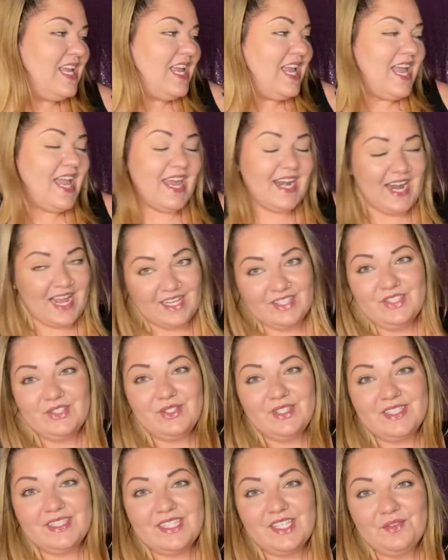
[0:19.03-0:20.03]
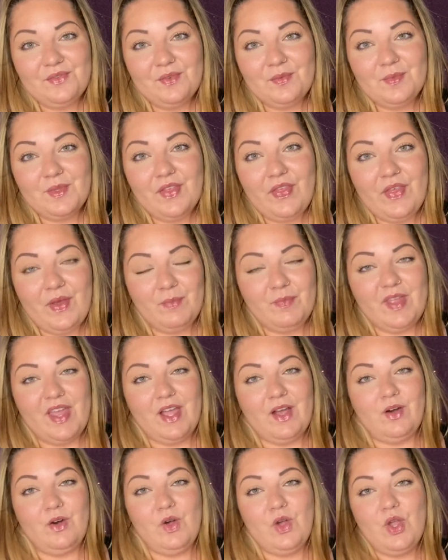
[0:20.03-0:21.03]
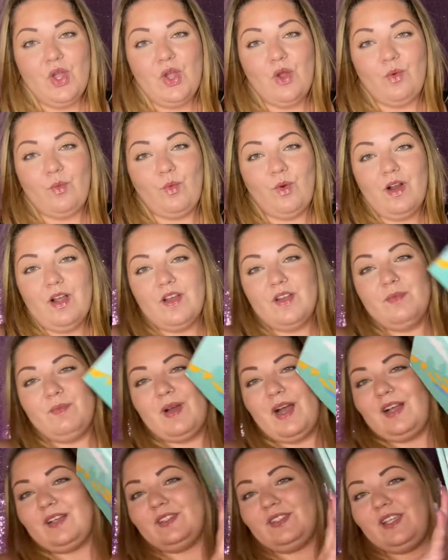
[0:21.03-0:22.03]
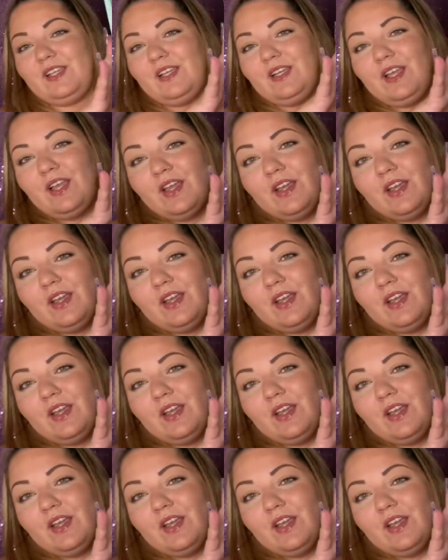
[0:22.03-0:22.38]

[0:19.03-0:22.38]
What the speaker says: And as you can see from the thumbnail, we're unboxing